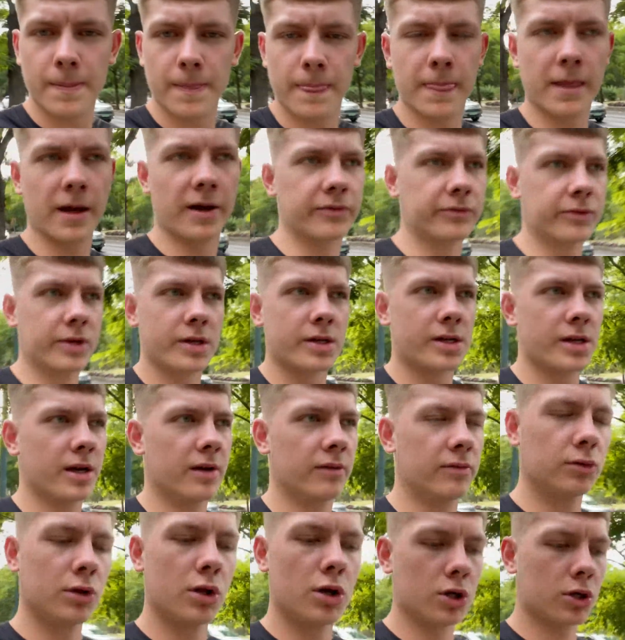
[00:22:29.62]
I've done it, I've
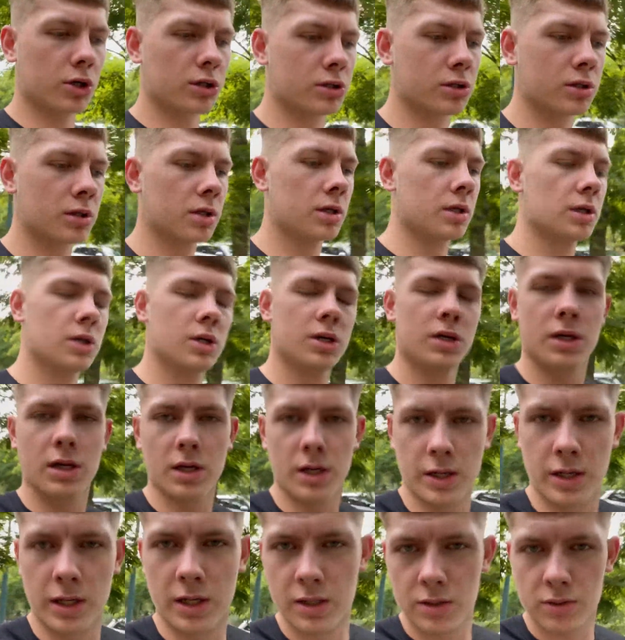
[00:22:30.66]
looked, and
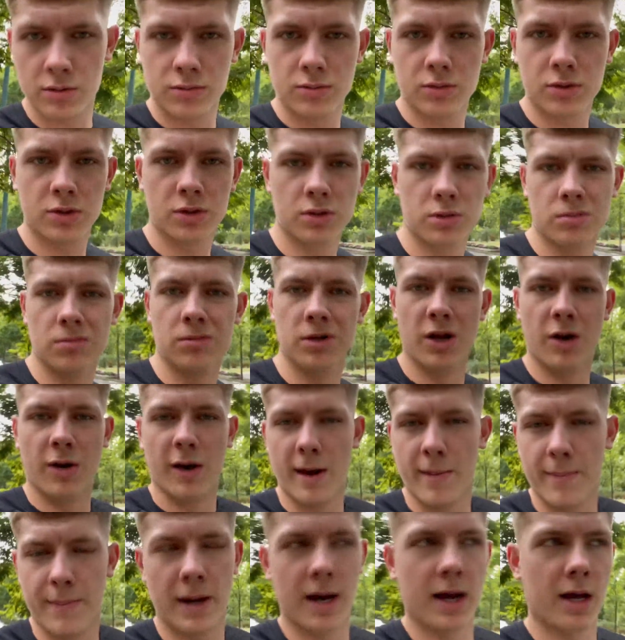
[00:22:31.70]
then, you know,
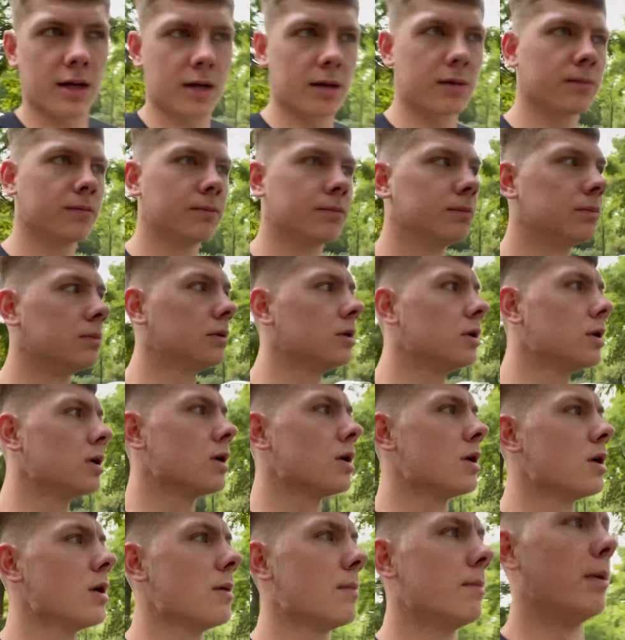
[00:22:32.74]
head back.
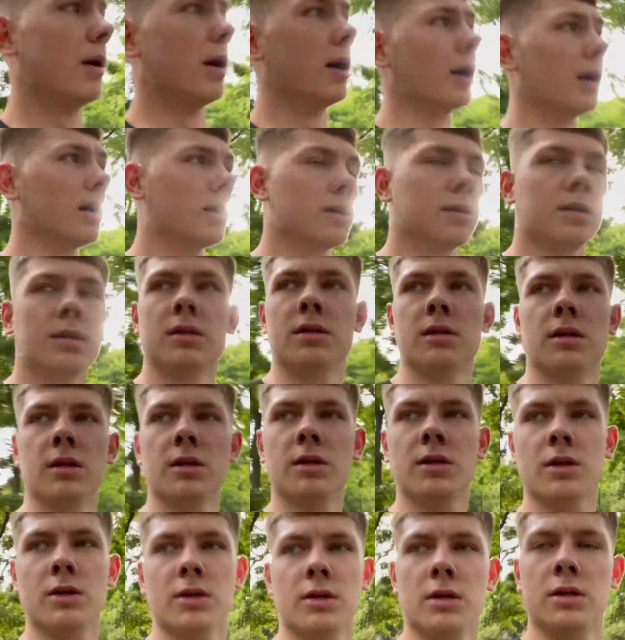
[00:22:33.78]
But
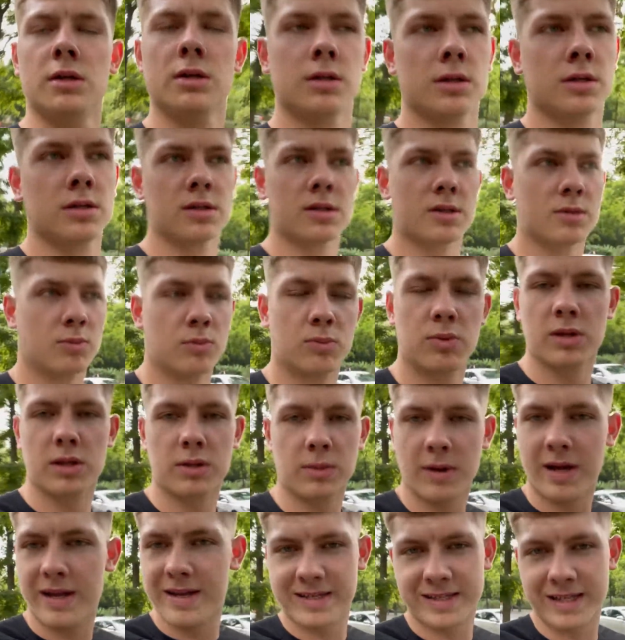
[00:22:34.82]
with the
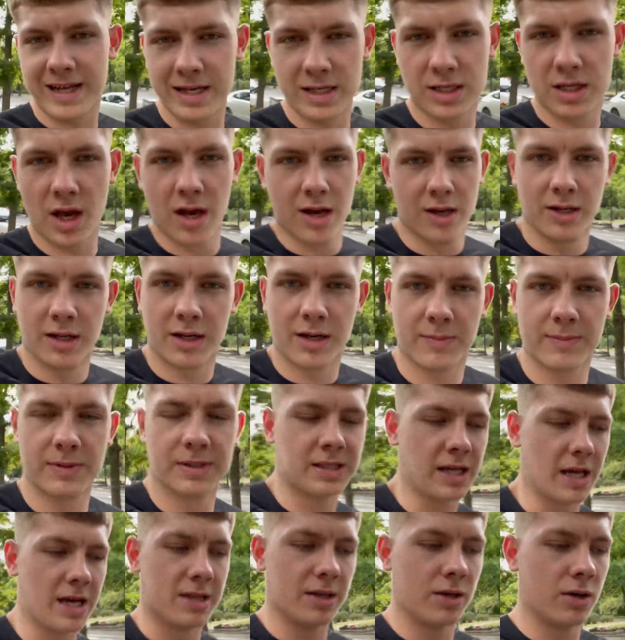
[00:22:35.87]
way this day is going, like I've been
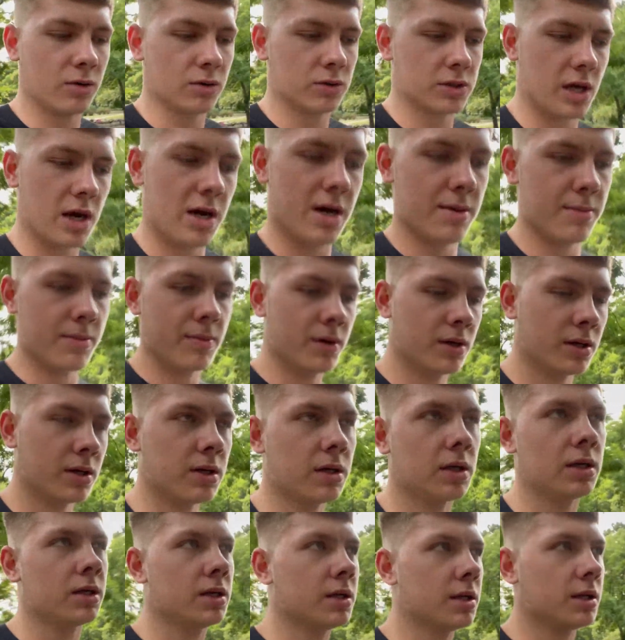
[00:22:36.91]
saying the whole time,
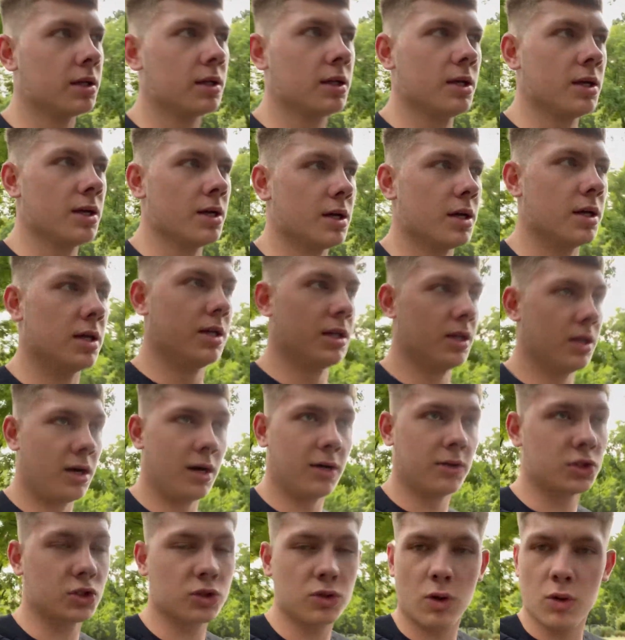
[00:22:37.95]
I've
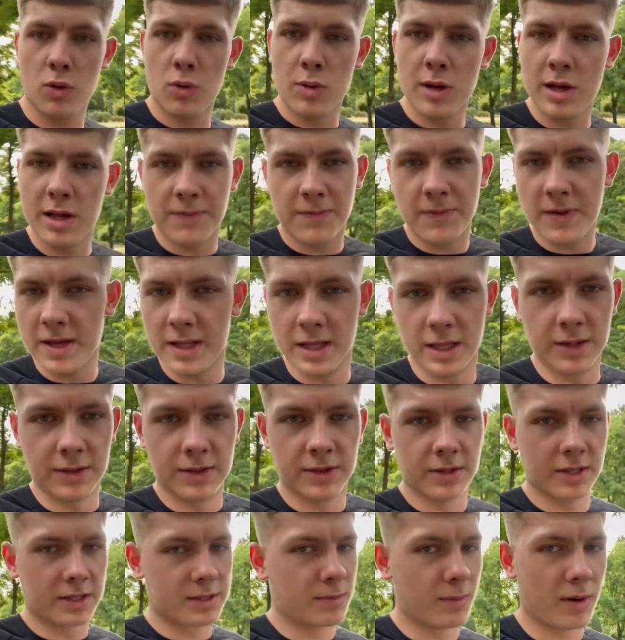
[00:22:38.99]
just got a weird feeling
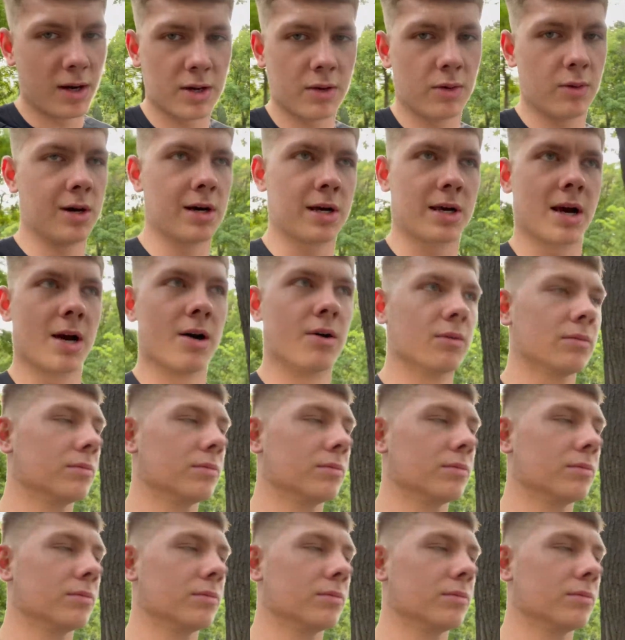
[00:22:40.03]
this might not work out.